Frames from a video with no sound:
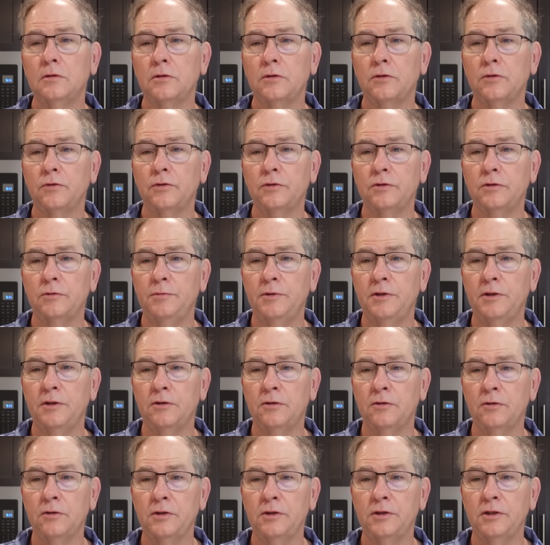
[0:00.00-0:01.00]
going to be an
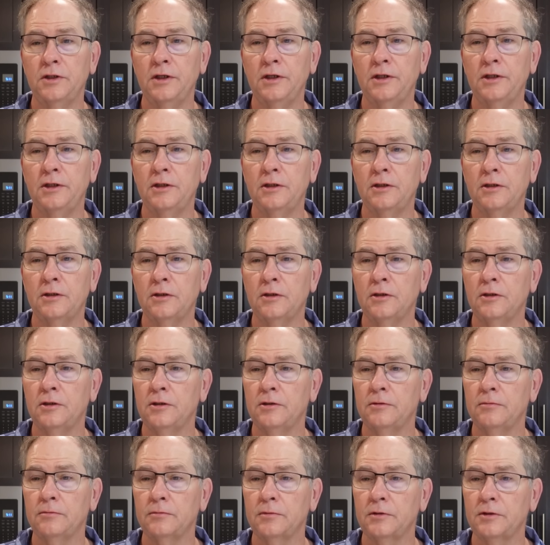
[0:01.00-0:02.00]
early day.
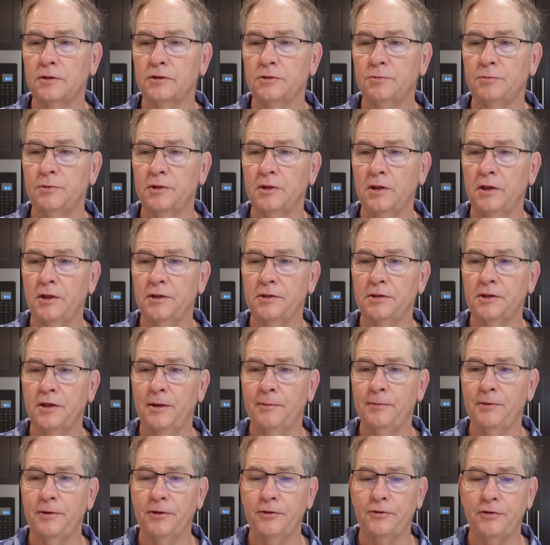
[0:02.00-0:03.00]
I'm gonna spend a lot of
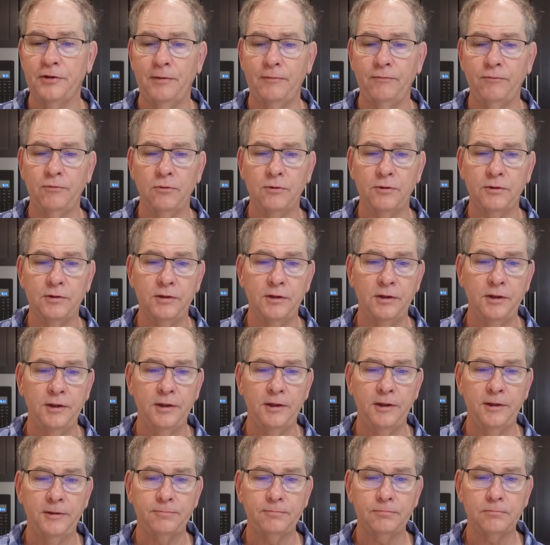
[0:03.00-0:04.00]
time on the shop floor
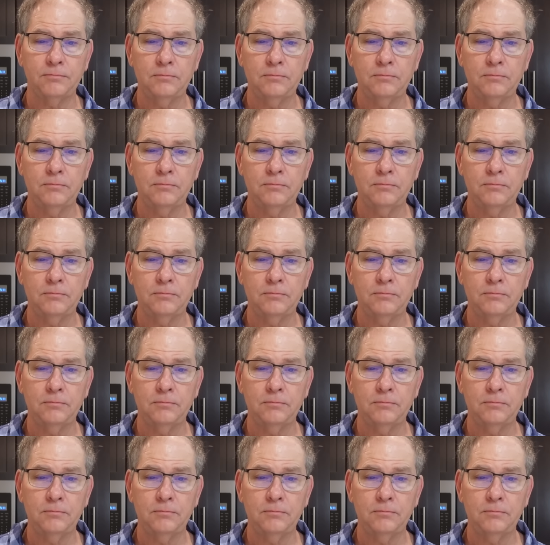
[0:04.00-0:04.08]
today.